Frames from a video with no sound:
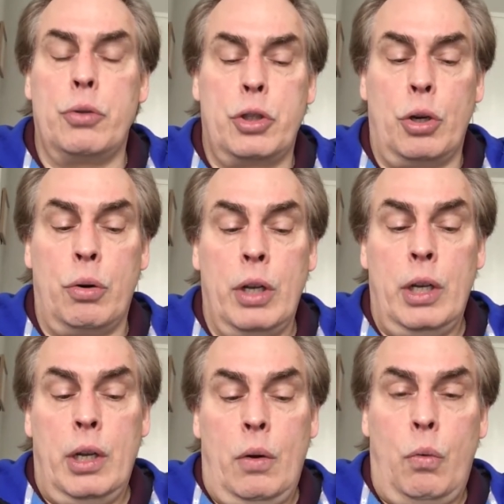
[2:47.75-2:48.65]
So
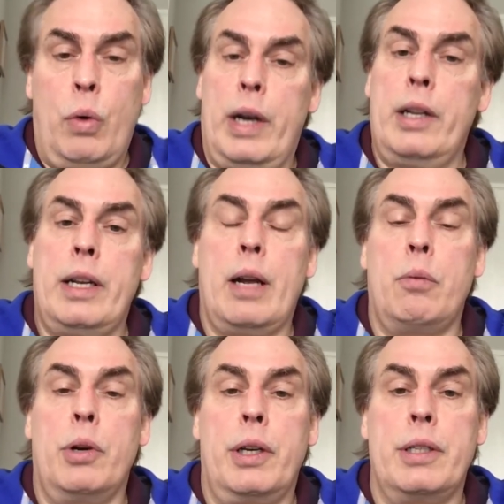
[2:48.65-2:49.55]
where to
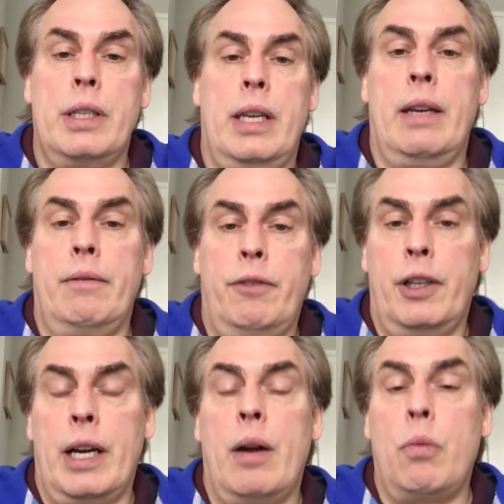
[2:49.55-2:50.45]
network is, again,
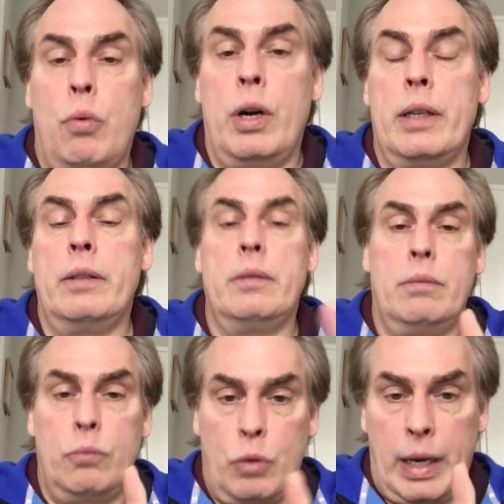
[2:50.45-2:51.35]
figure out
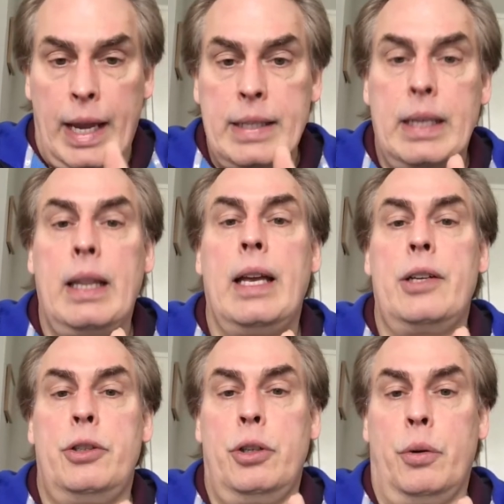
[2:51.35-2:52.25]
what asset
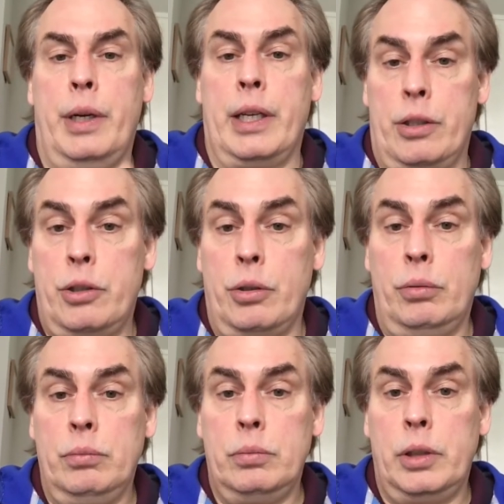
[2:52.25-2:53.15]
class you're going into.